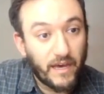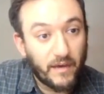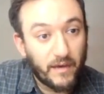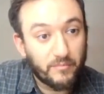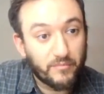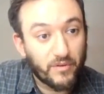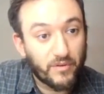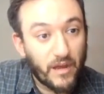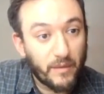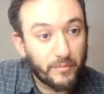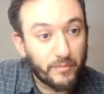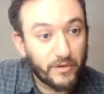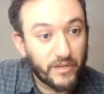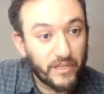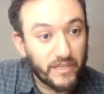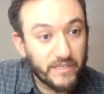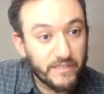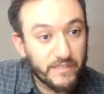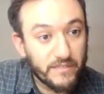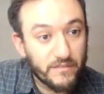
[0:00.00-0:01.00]

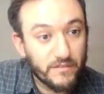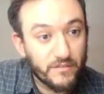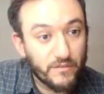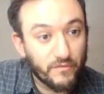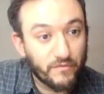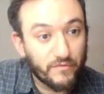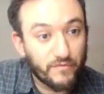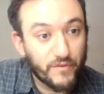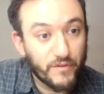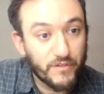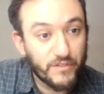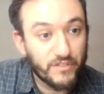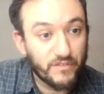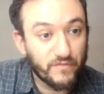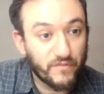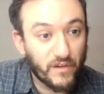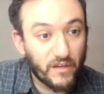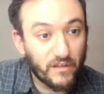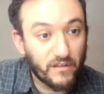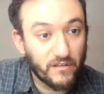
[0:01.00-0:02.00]
properties. So first of
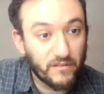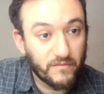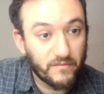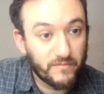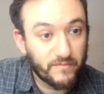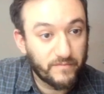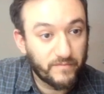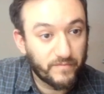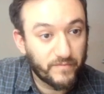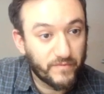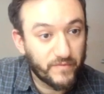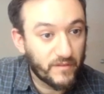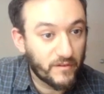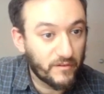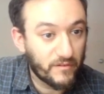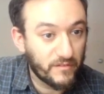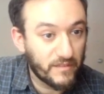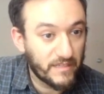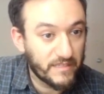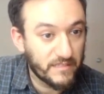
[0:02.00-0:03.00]
all,
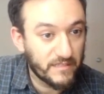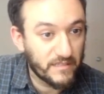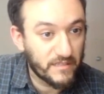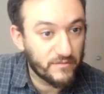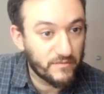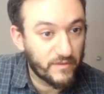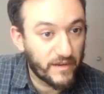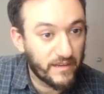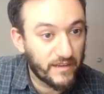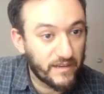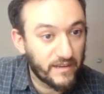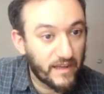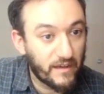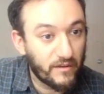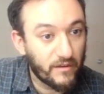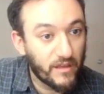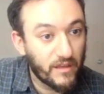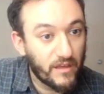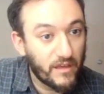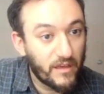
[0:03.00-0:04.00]
or let's write it out.
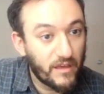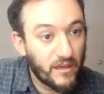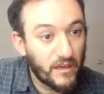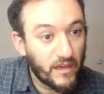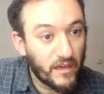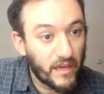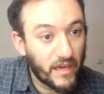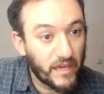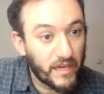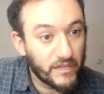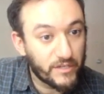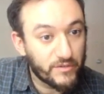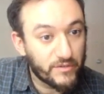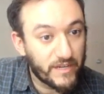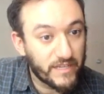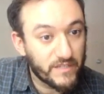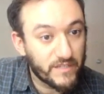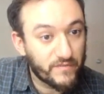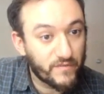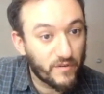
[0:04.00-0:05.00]
A
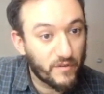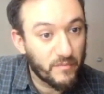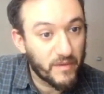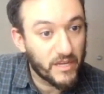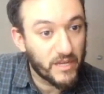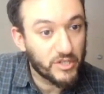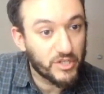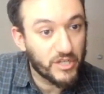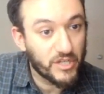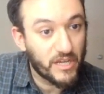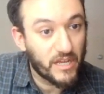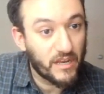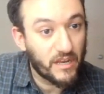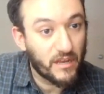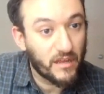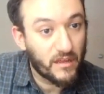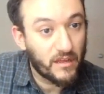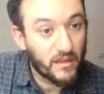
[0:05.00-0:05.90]
transformation